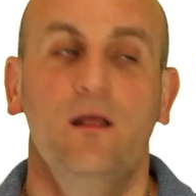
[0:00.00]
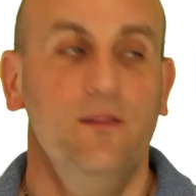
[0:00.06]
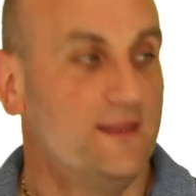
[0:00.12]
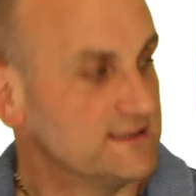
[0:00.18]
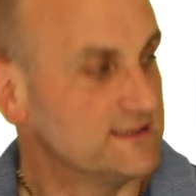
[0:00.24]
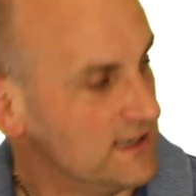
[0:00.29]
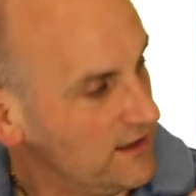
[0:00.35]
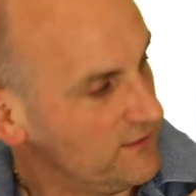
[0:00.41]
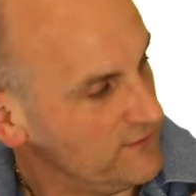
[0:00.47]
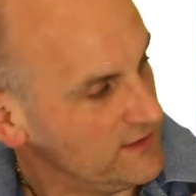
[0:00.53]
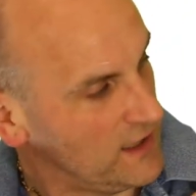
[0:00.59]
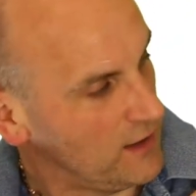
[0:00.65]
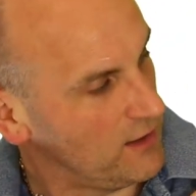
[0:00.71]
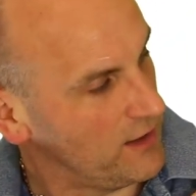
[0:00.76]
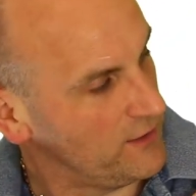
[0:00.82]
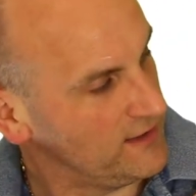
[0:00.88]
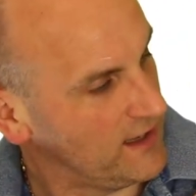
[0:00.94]
There's another
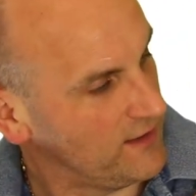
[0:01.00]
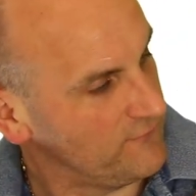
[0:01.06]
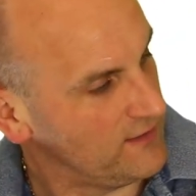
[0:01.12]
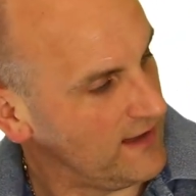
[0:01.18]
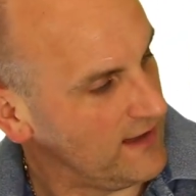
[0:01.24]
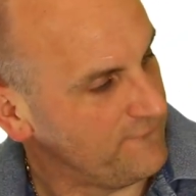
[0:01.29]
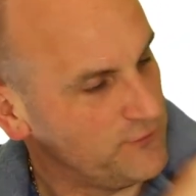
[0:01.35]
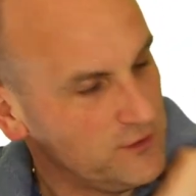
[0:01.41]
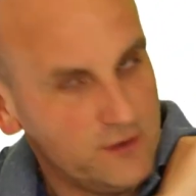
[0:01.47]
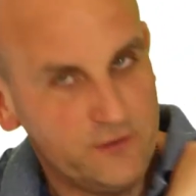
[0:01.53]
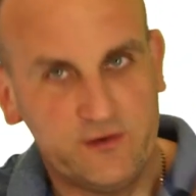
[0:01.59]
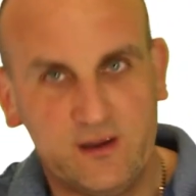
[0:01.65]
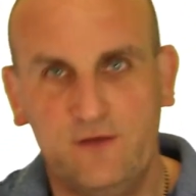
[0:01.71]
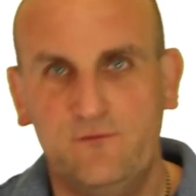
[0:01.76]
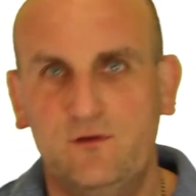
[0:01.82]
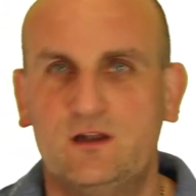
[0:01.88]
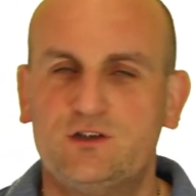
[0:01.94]
video loading over there for you
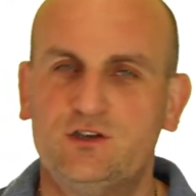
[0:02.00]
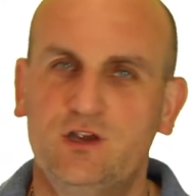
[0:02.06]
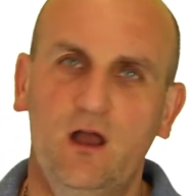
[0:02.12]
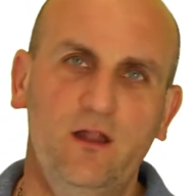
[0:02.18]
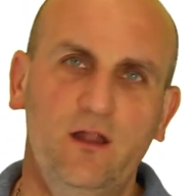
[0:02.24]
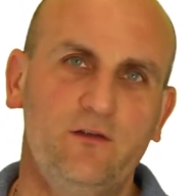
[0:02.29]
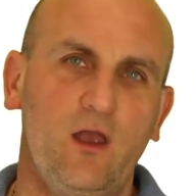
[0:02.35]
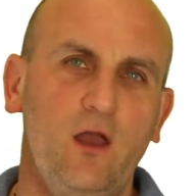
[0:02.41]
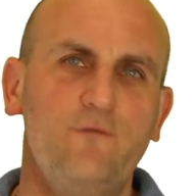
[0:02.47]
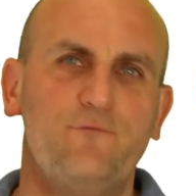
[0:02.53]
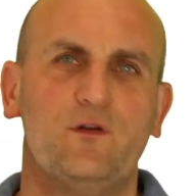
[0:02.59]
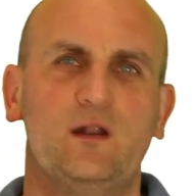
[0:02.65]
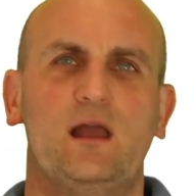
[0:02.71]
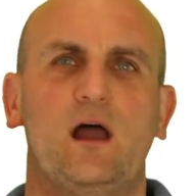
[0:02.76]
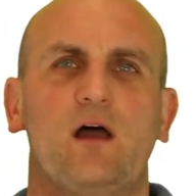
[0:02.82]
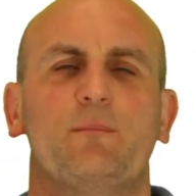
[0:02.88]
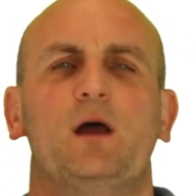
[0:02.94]
to give it a chance.
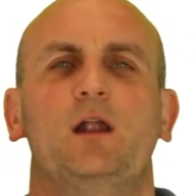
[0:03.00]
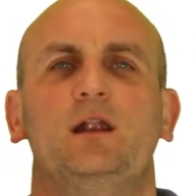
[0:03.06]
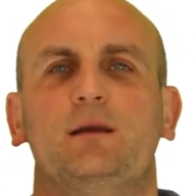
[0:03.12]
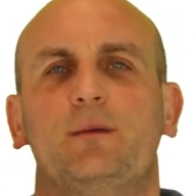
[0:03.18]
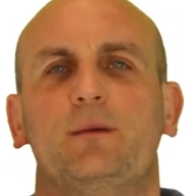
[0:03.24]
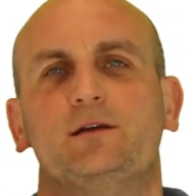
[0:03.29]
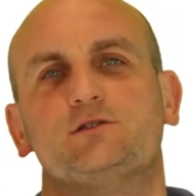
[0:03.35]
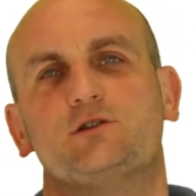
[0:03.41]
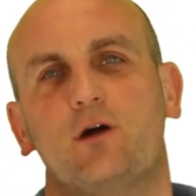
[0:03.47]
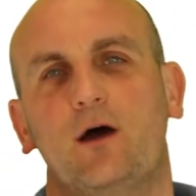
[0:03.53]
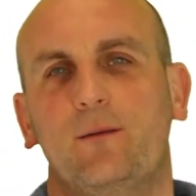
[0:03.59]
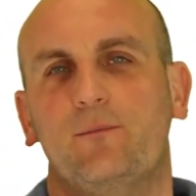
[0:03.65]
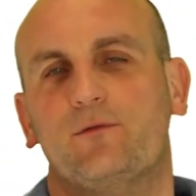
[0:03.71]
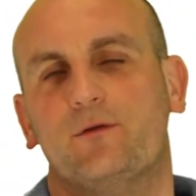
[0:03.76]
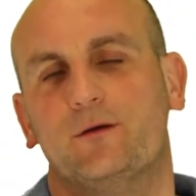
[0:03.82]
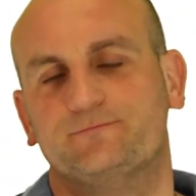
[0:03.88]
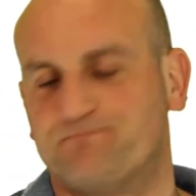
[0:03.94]
Hopefully I'm earning my
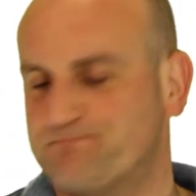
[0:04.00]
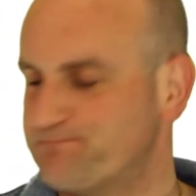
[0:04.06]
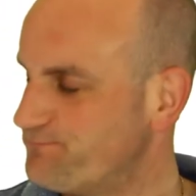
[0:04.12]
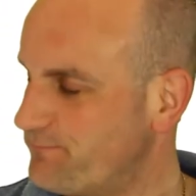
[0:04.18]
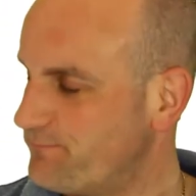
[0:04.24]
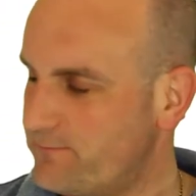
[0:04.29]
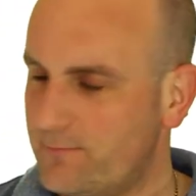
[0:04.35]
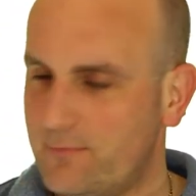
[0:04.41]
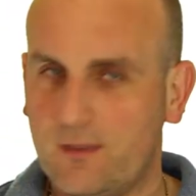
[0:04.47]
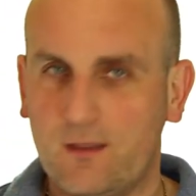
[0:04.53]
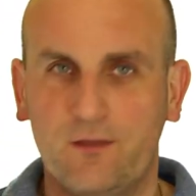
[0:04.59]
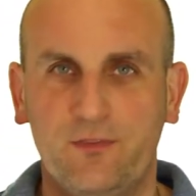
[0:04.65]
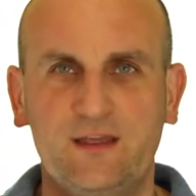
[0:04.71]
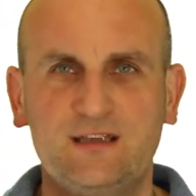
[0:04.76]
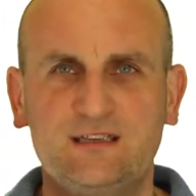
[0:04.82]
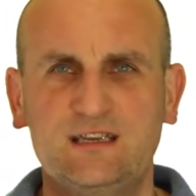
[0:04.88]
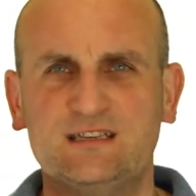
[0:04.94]
stripes.
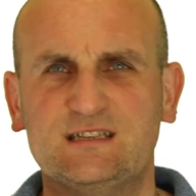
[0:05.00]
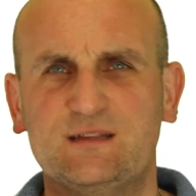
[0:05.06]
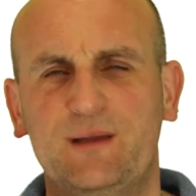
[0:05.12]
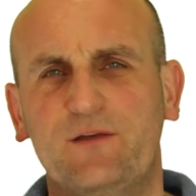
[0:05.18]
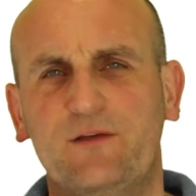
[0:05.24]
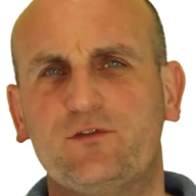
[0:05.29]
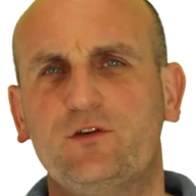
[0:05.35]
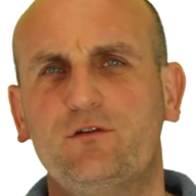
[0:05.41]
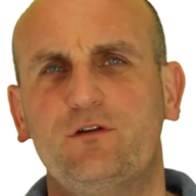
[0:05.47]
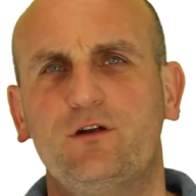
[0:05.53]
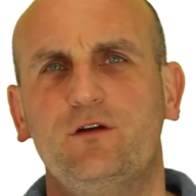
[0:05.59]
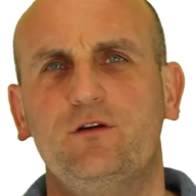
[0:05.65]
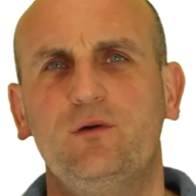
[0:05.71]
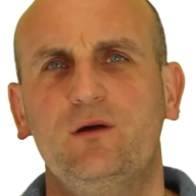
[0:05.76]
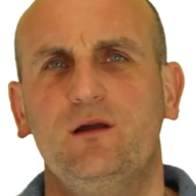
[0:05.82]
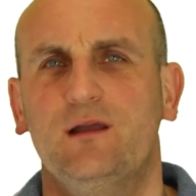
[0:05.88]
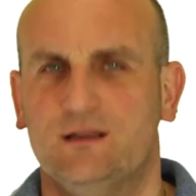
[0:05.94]
This is the
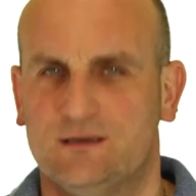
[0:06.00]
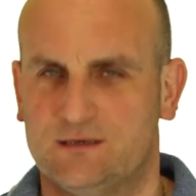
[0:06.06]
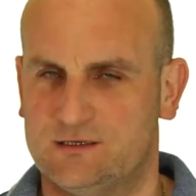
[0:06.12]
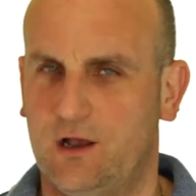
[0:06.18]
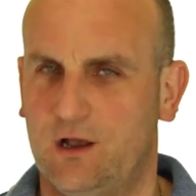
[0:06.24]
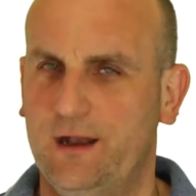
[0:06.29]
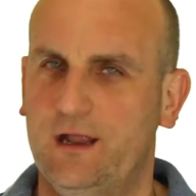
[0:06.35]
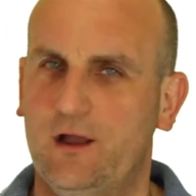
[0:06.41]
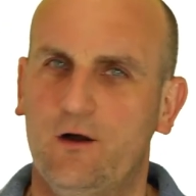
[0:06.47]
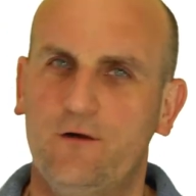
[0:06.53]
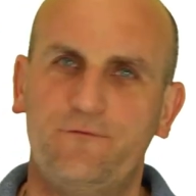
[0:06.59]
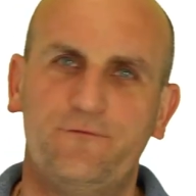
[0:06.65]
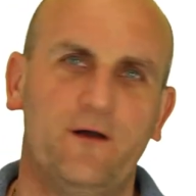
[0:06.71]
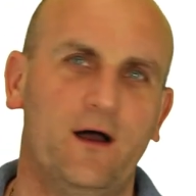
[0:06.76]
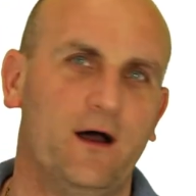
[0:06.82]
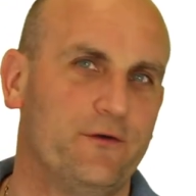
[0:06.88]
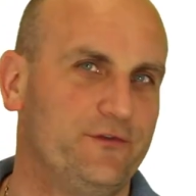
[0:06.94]
MaffsGuru signing
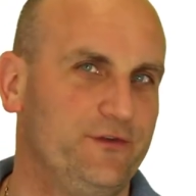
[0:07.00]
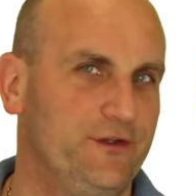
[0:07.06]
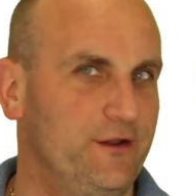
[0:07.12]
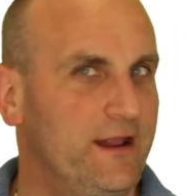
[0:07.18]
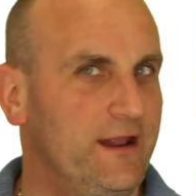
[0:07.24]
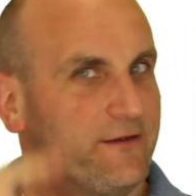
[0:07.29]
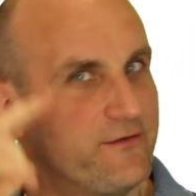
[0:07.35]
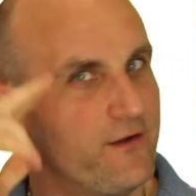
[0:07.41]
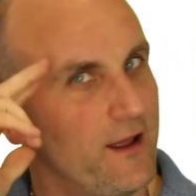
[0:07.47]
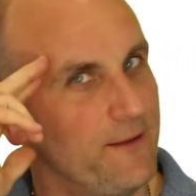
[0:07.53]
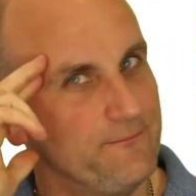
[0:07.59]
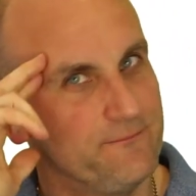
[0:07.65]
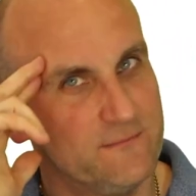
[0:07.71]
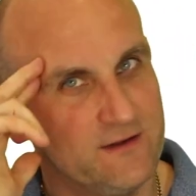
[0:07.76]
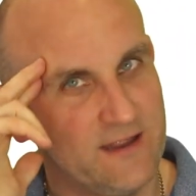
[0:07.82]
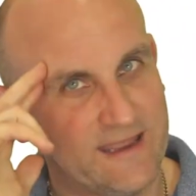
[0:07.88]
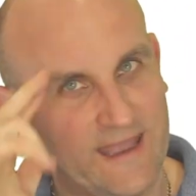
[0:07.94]
off. I'll see you next
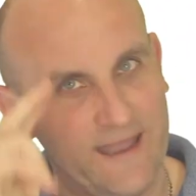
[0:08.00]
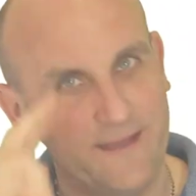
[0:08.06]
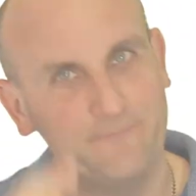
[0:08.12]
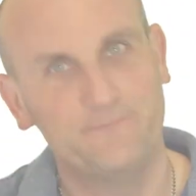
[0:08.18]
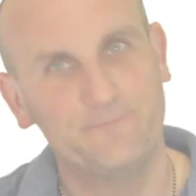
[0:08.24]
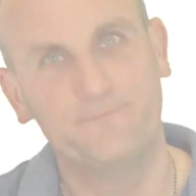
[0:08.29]
time. Take care.